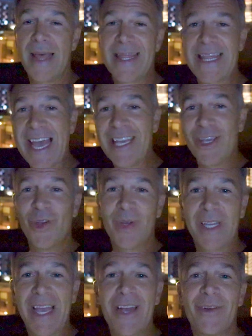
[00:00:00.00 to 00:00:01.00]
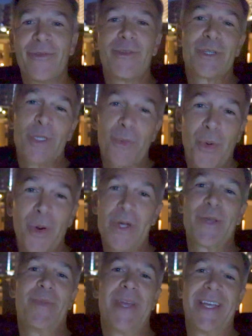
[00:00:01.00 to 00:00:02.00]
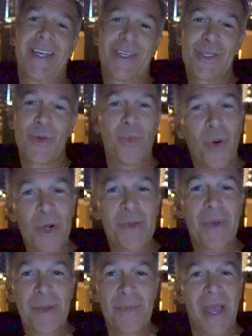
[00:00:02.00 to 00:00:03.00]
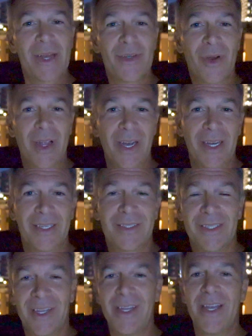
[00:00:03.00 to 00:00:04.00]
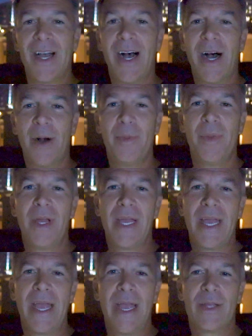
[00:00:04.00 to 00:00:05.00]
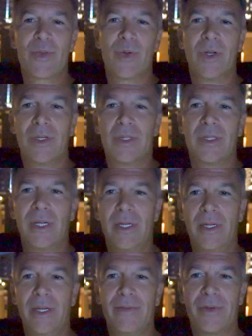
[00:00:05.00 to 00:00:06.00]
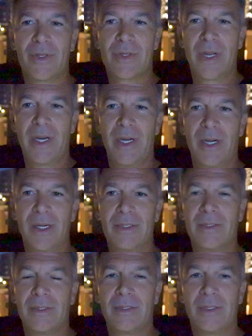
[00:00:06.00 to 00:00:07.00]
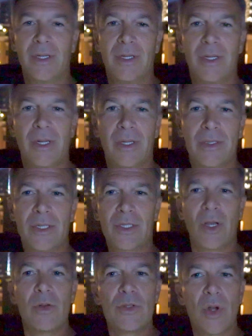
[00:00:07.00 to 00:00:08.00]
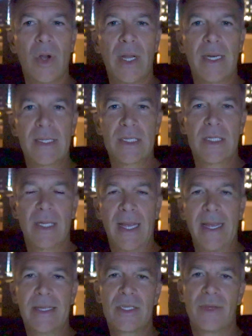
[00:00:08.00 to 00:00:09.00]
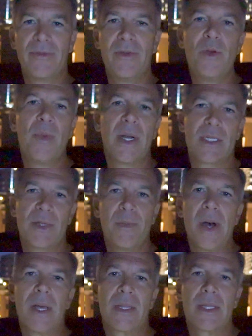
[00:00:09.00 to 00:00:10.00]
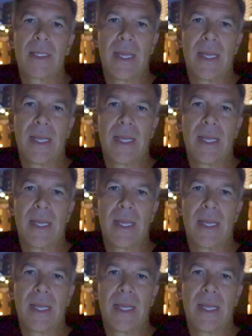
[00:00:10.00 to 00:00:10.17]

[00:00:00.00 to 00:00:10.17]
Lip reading: thank you again for supporting me and supporting my Patreon. It's real, the info's right here. Just go join. It's a few bucks a month,